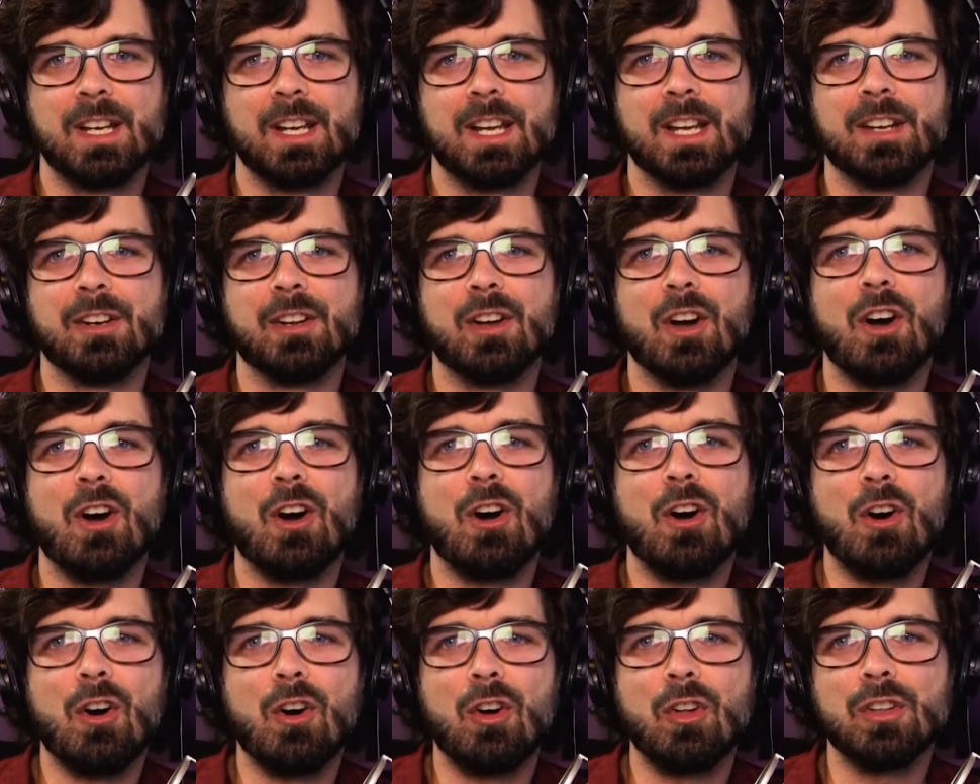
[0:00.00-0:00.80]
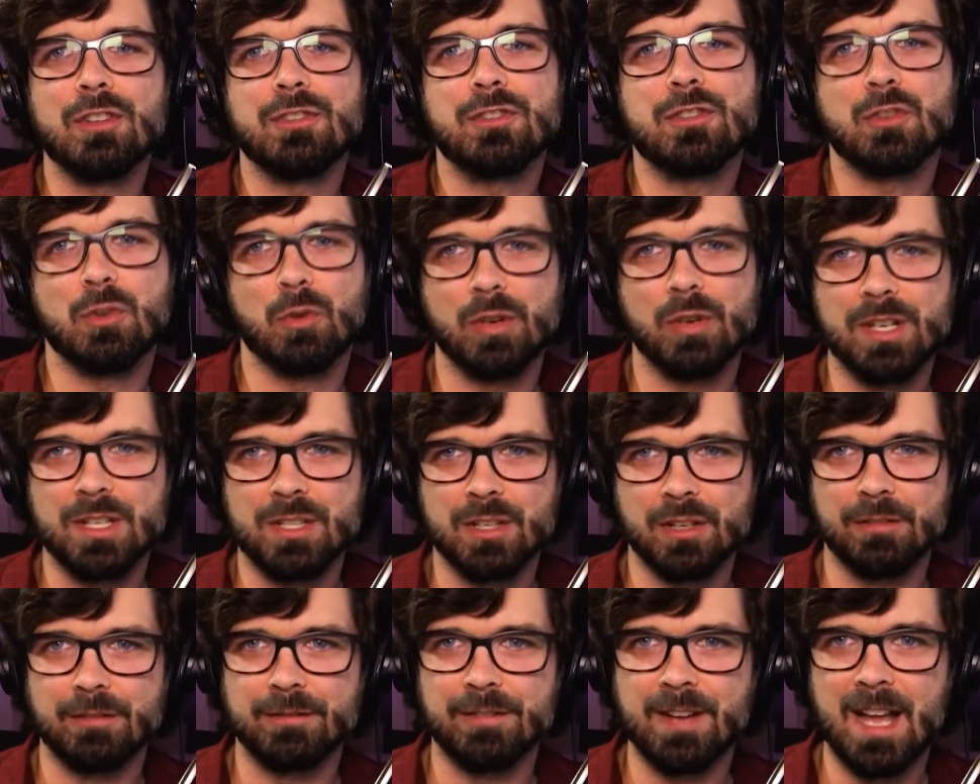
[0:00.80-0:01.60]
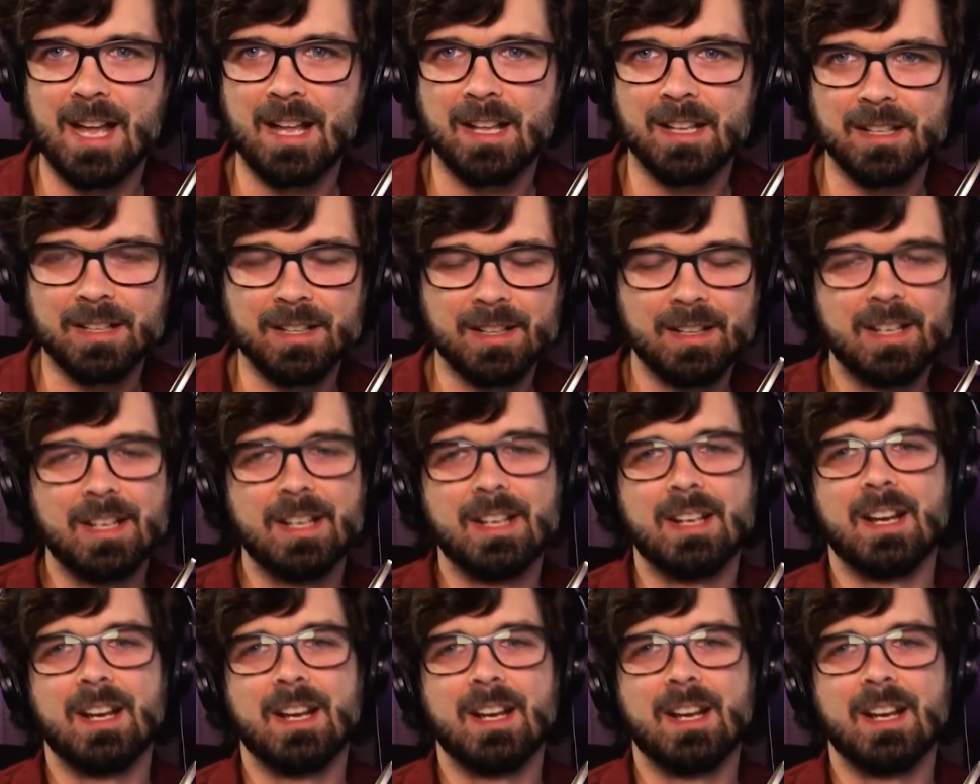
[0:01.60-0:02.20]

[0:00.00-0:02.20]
and all stories are valid.